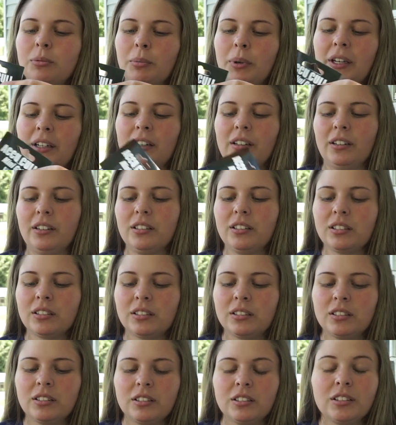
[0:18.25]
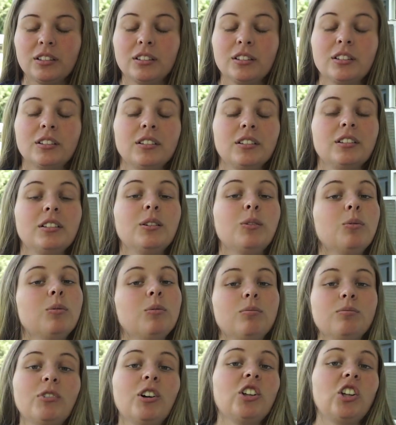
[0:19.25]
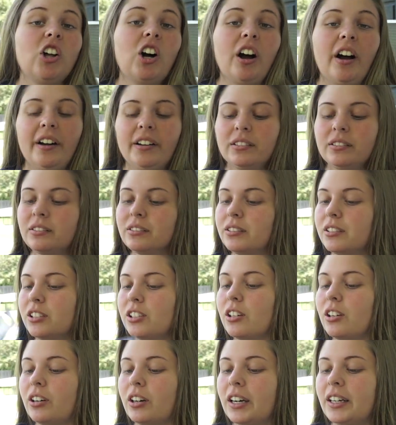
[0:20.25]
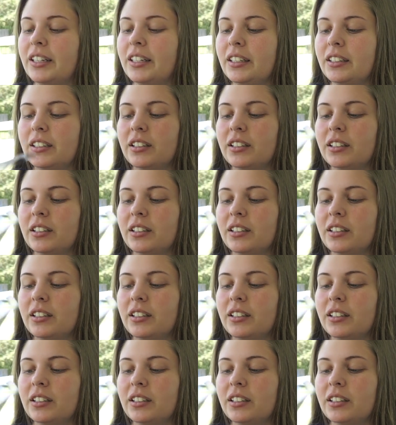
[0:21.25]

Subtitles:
made it a lot. So I